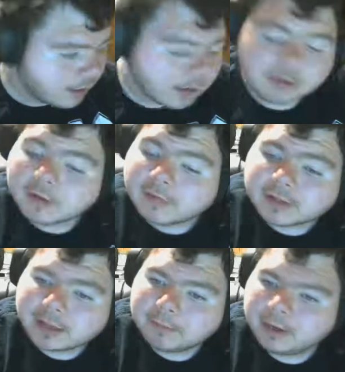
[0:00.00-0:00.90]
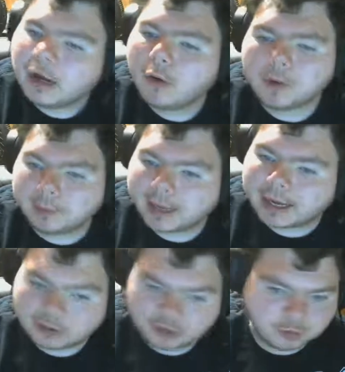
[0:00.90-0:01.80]
and stuff like that. But don't worry, we got
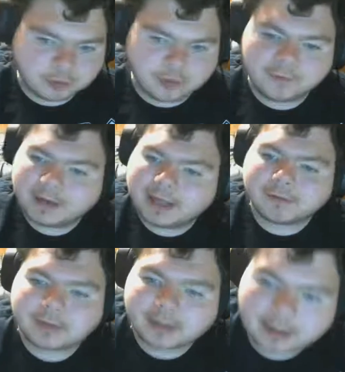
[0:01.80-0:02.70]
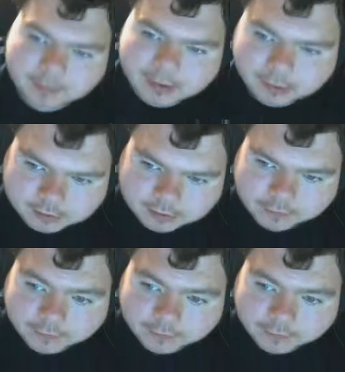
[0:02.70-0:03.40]
a new roof and everything, a metal roof.